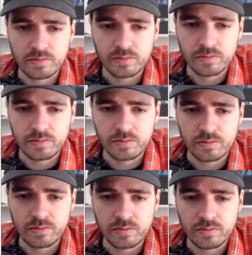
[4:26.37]

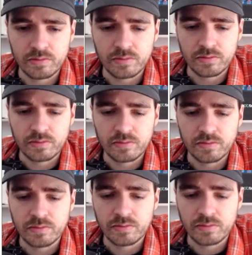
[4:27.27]

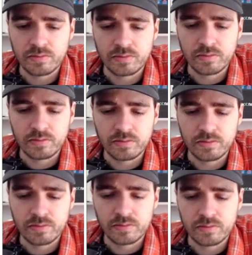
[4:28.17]

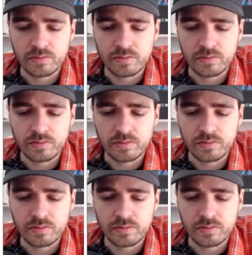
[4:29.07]
This person isn't speaking.